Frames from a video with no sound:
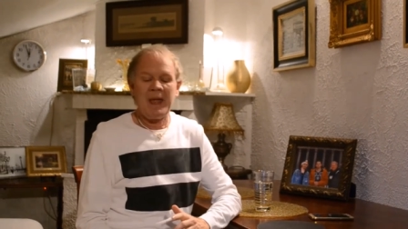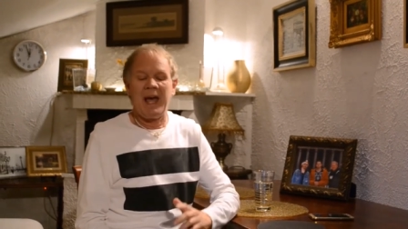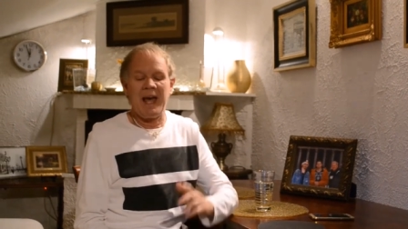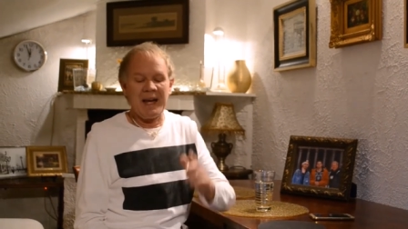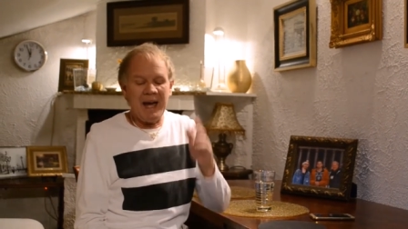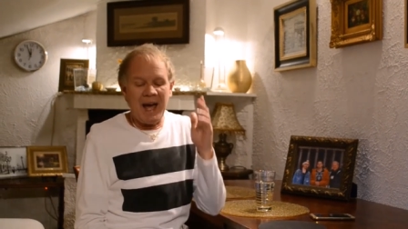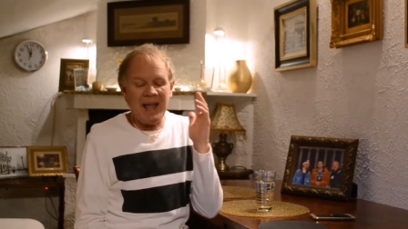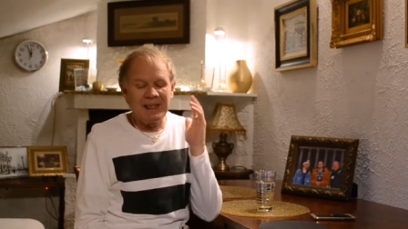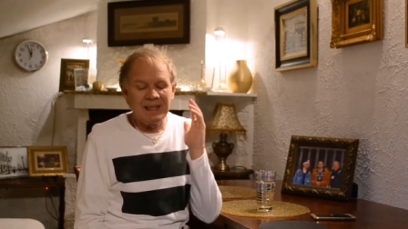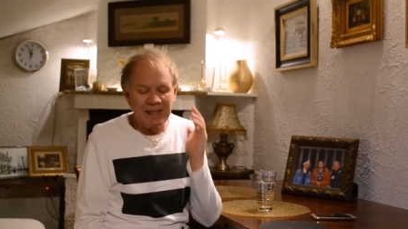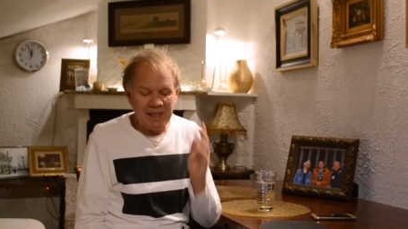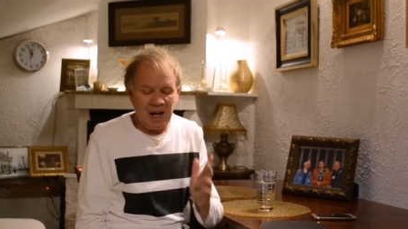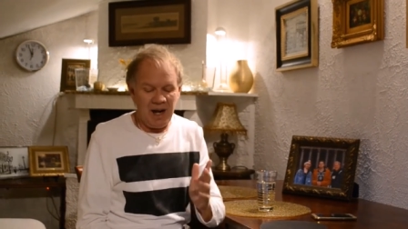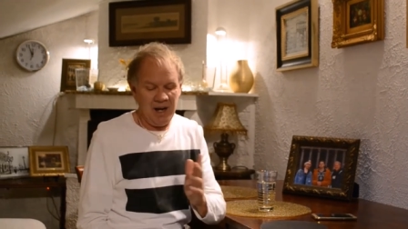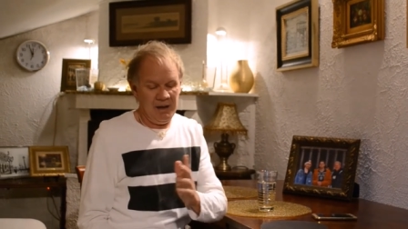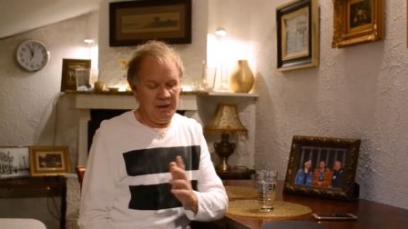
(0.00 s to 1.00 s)
And I
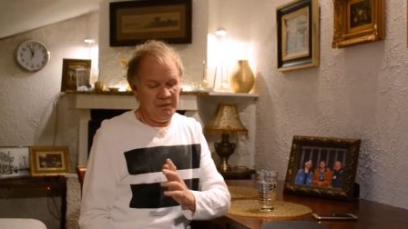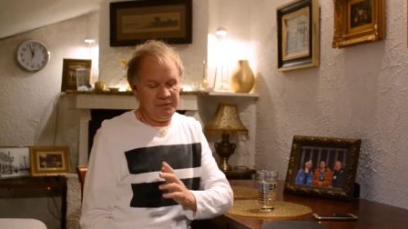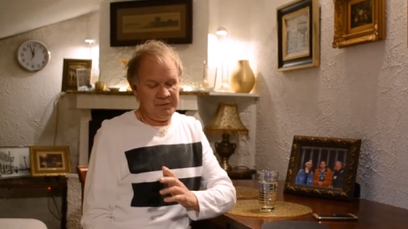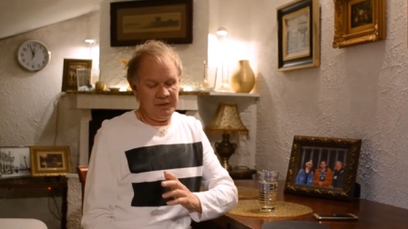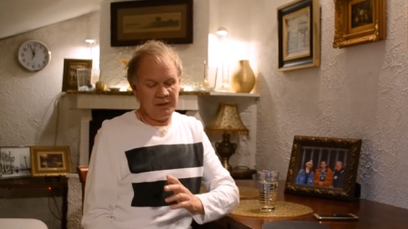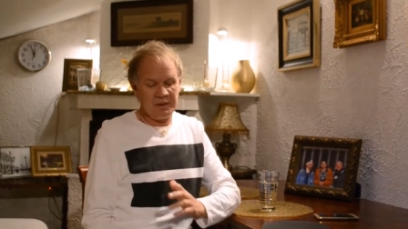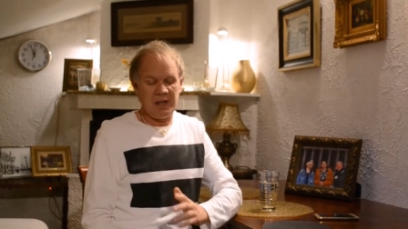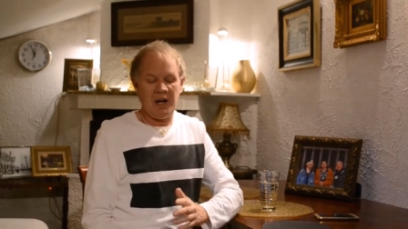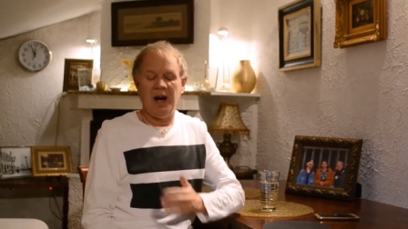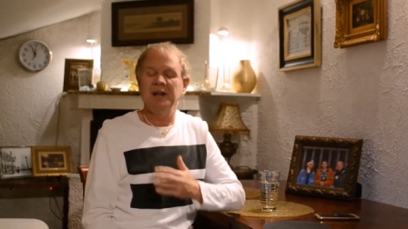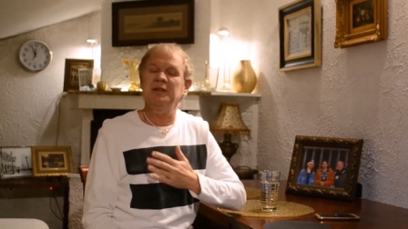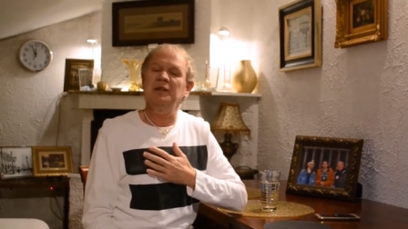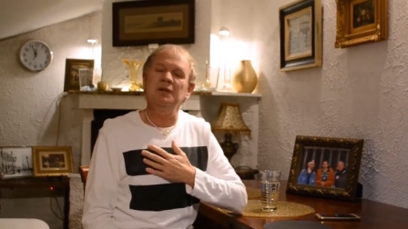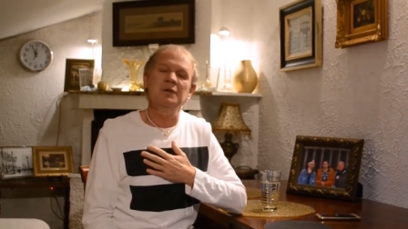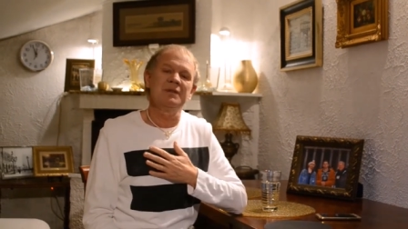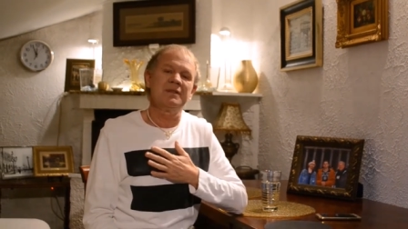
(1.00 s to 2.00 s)
love God
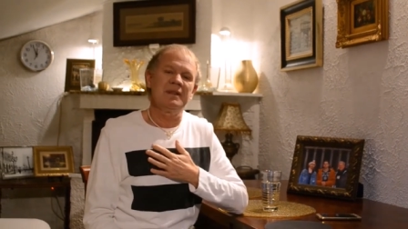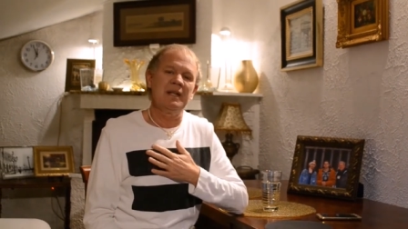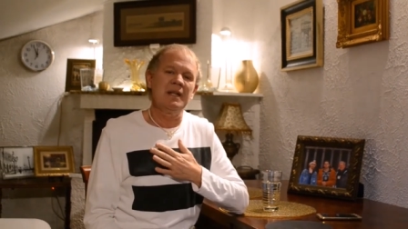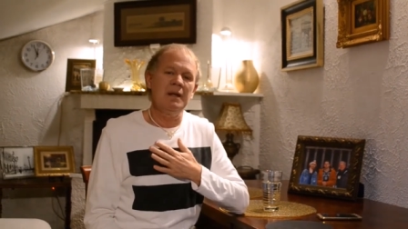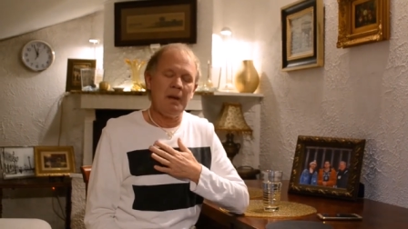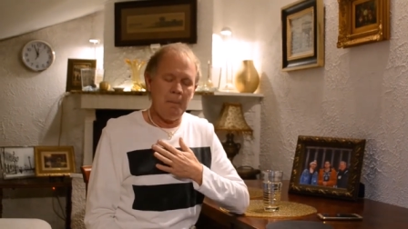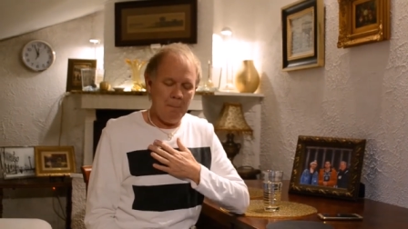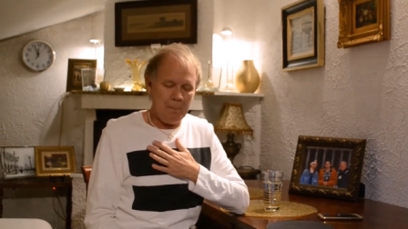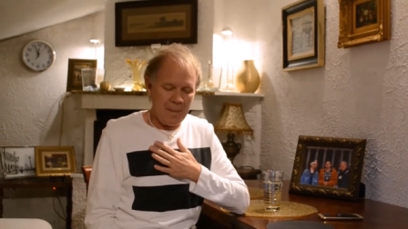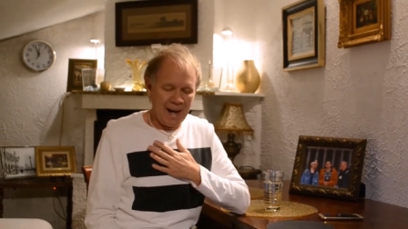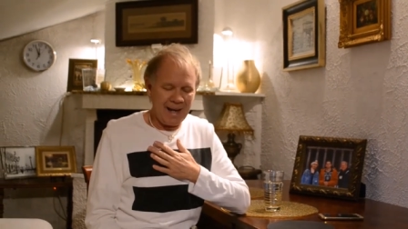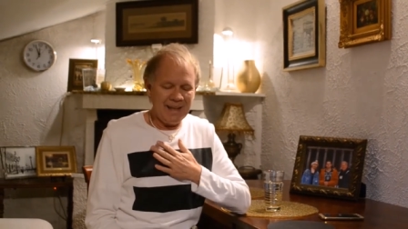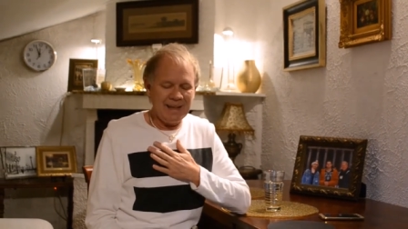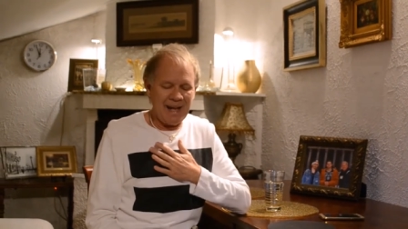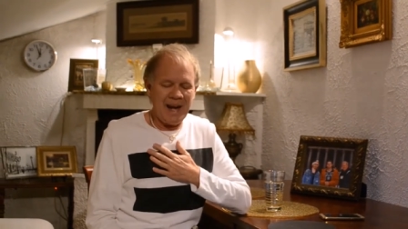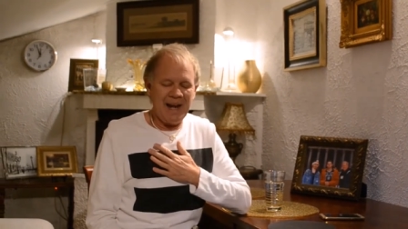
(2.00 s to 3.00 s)
using
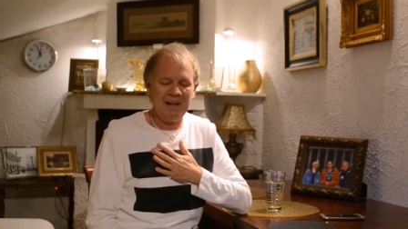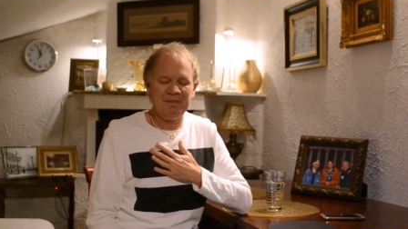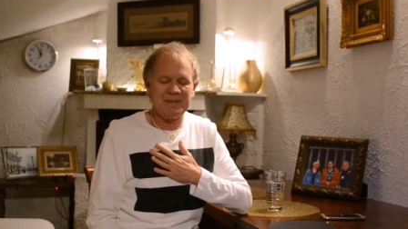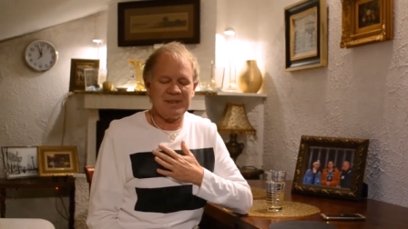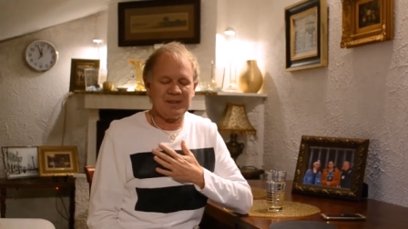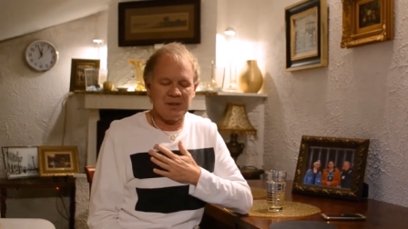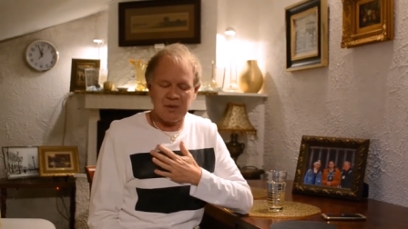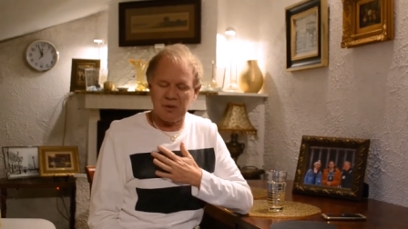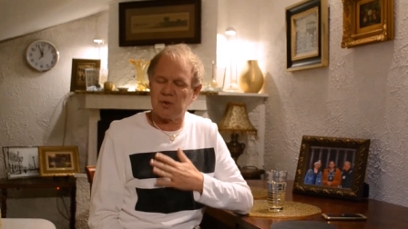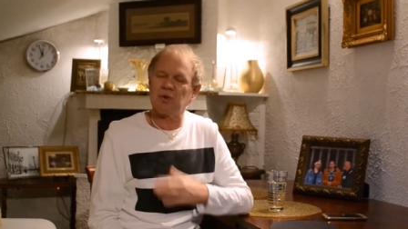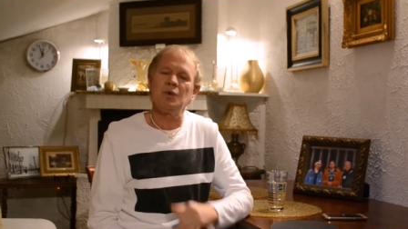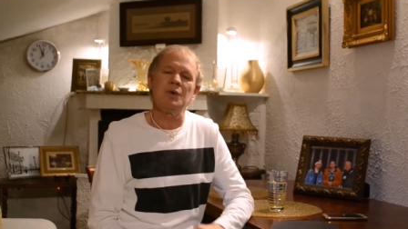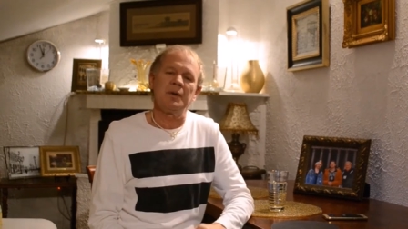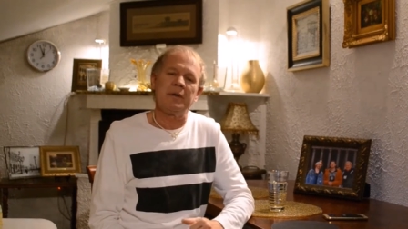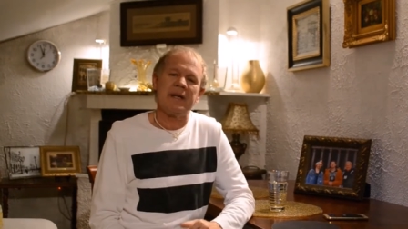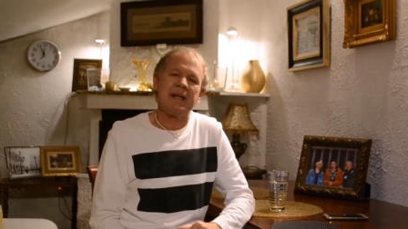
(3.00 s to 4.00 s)
my life's
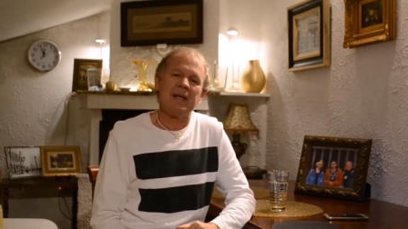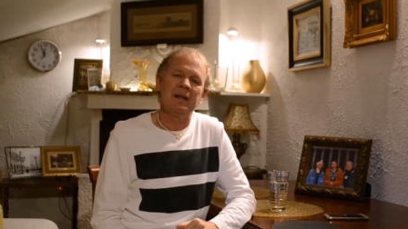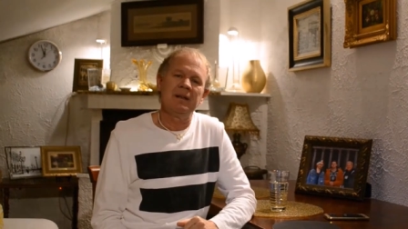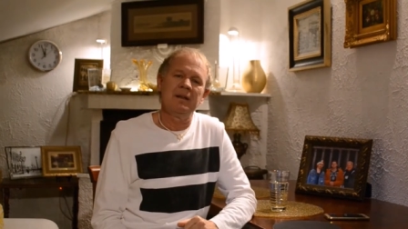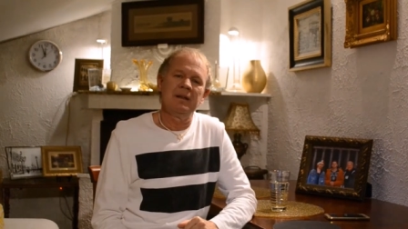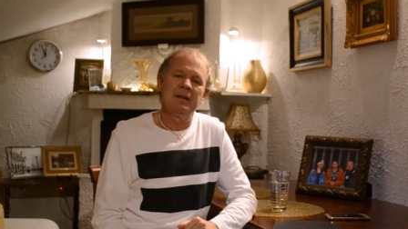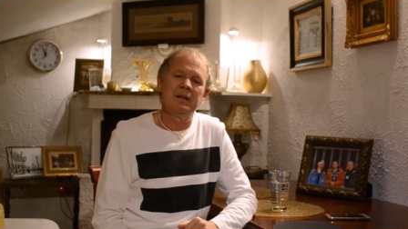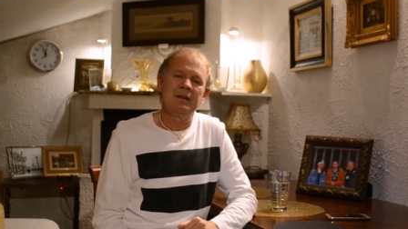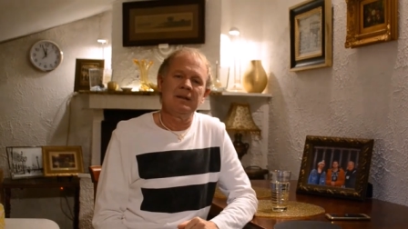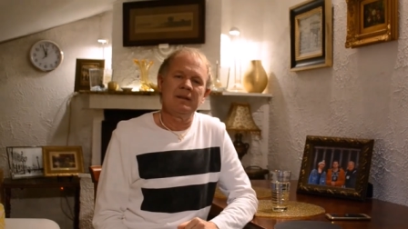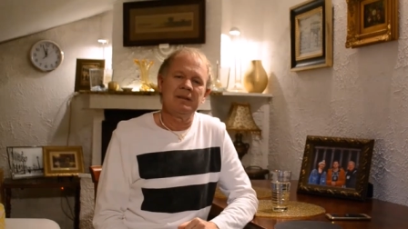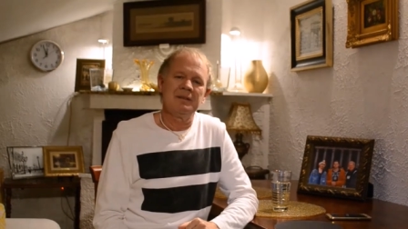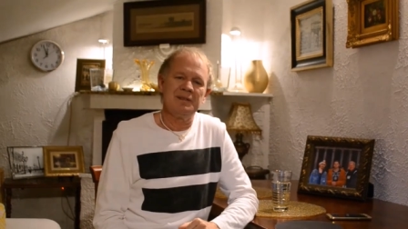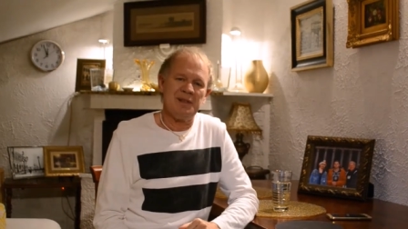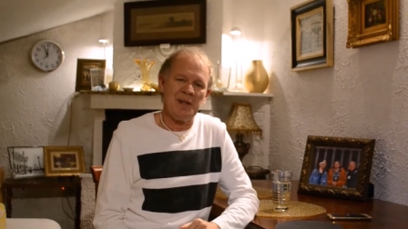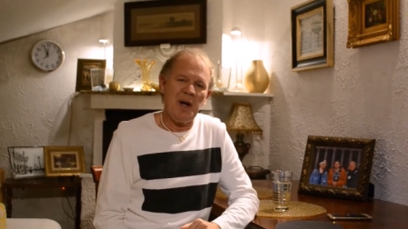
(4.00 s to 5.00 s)
story
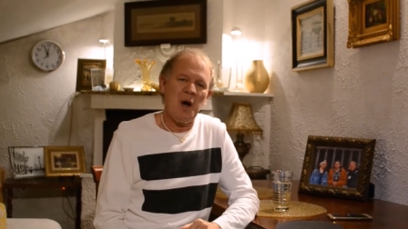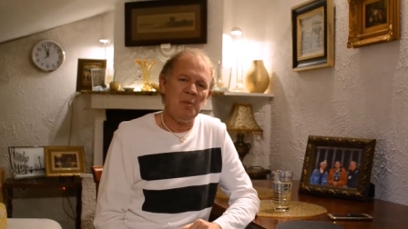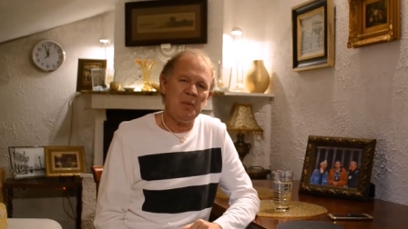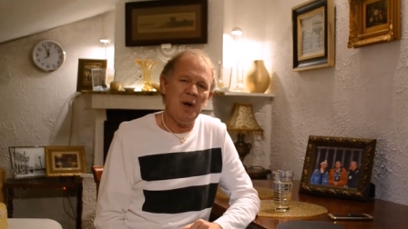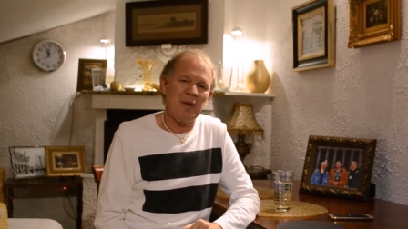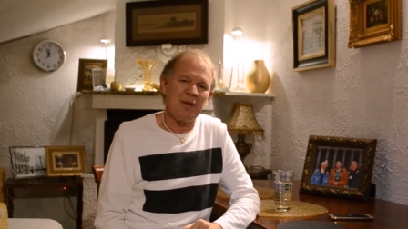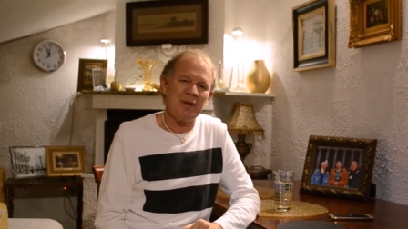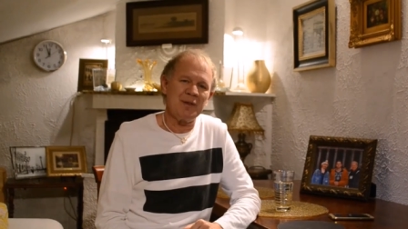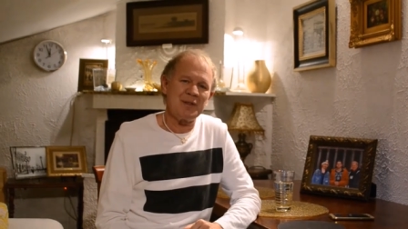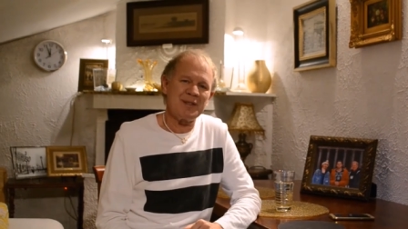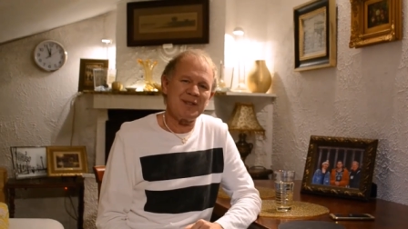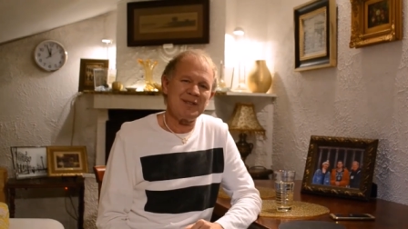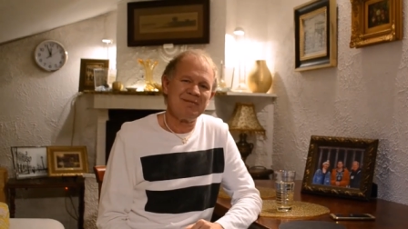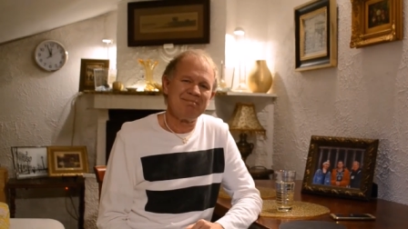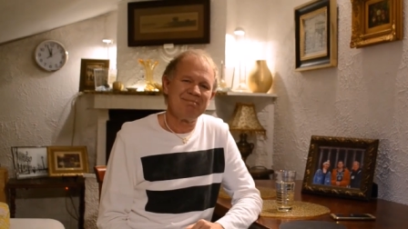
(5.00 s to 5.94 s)
to help others.